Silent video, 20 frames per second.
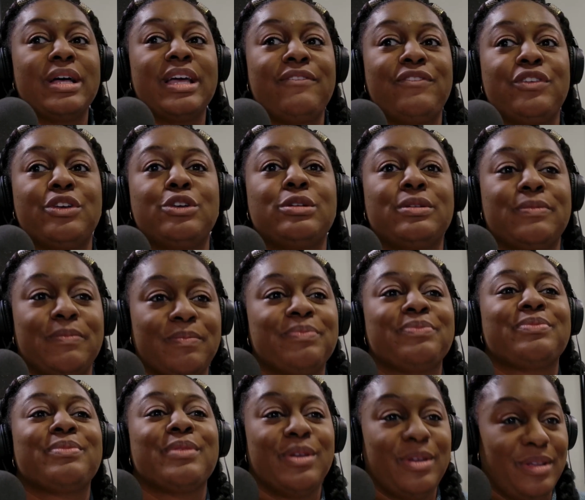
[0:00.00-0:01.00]
Or
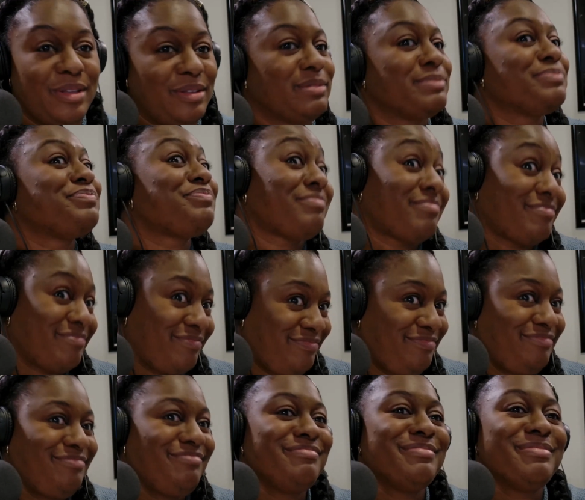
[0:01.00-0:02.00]
deleting all the spam, all the
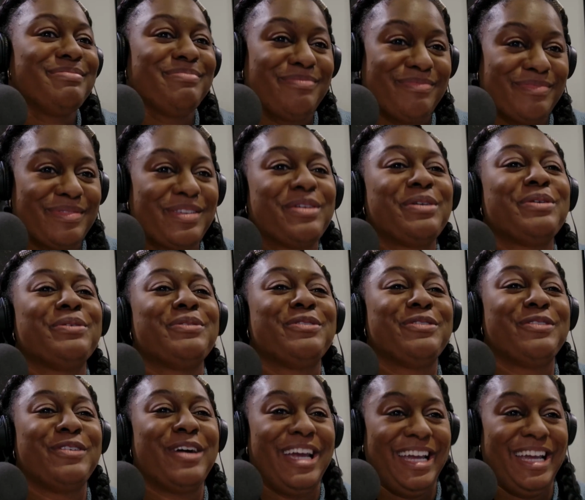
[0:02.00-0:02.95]
Cyber Monday offers.